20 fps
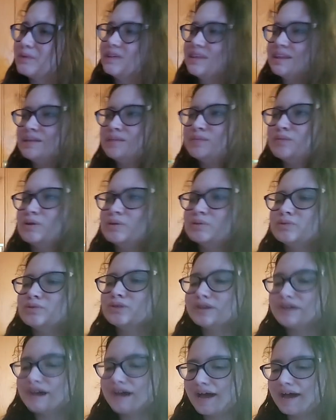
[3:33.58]
with him one
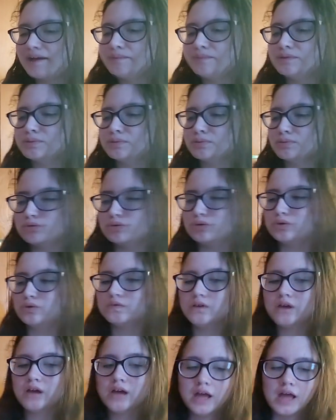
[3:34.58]
more time to
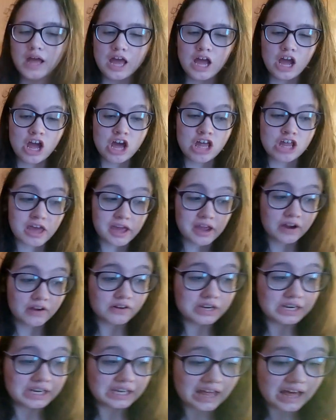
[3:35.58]
prove they are
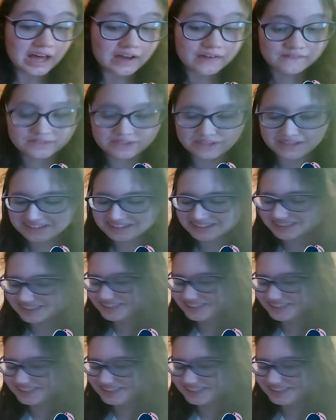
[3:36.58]
in love, that